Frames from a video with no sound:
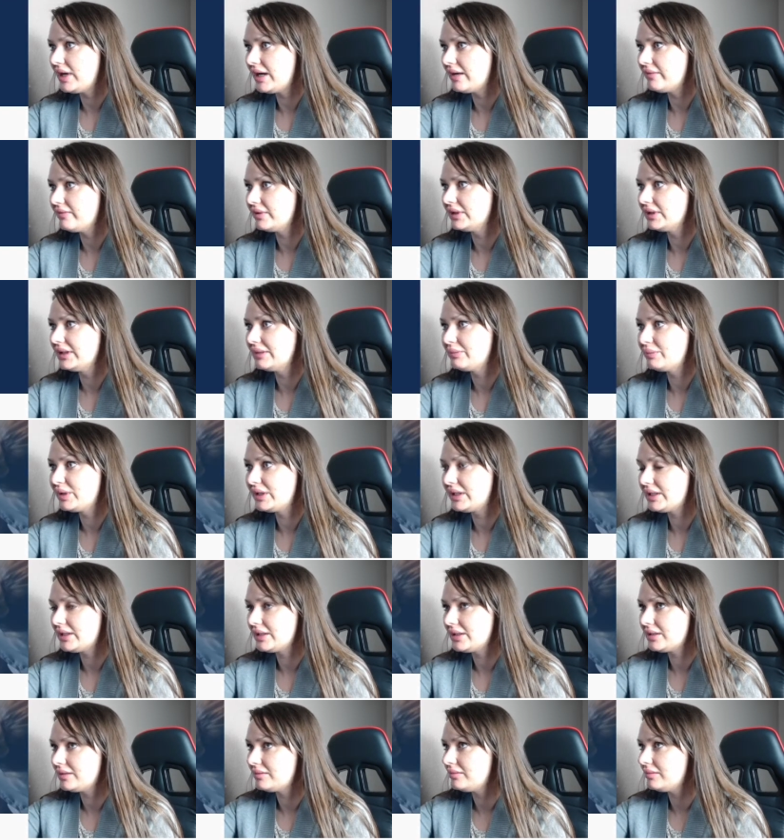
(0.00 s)
a
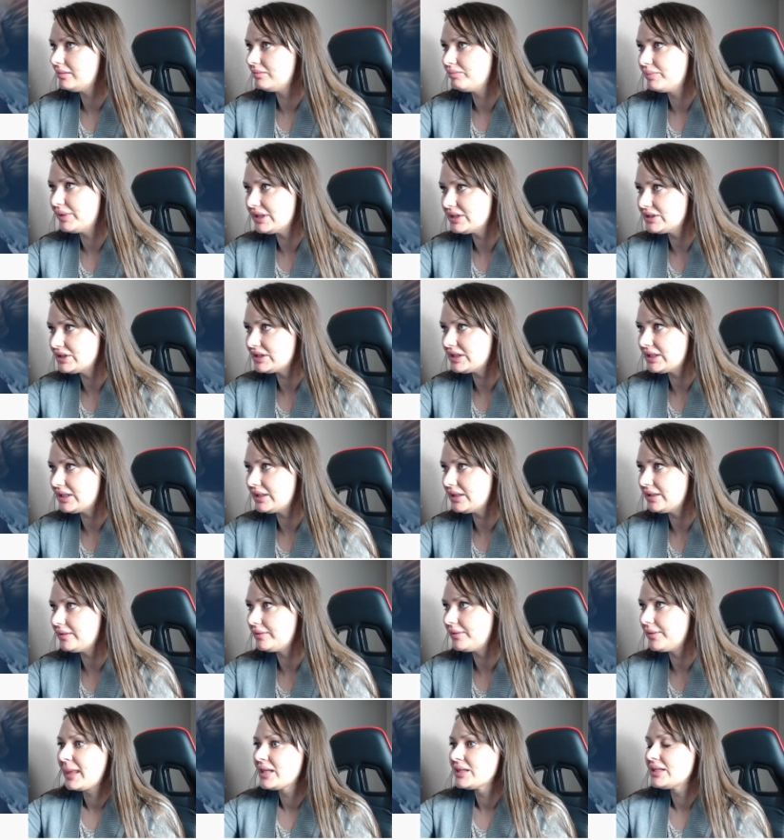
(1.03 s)
limited budget,
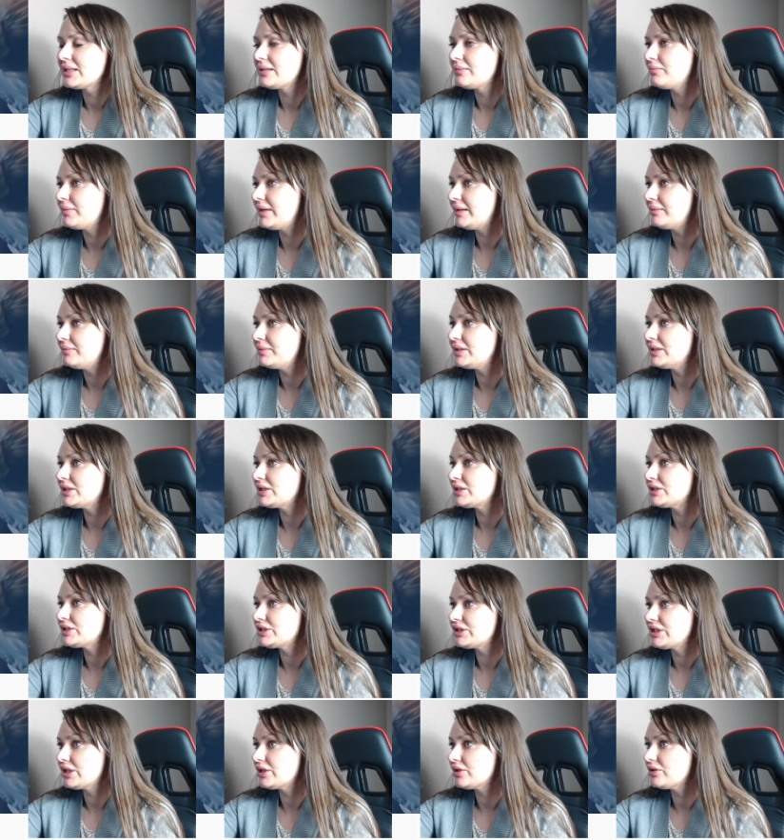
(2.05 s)
then maybe
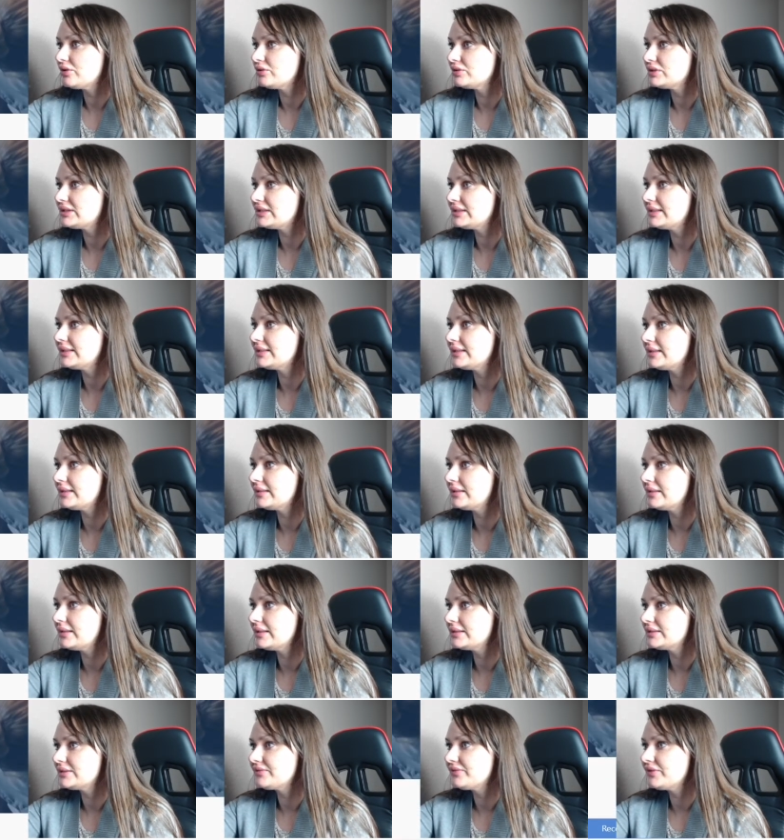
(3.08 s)
shared hosting
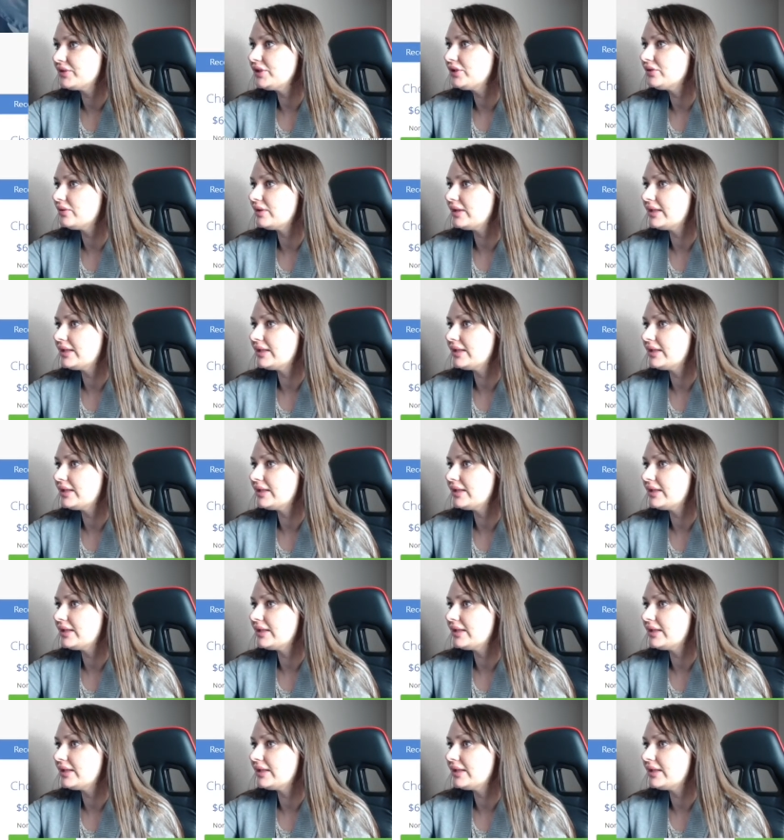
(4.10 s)
is for you.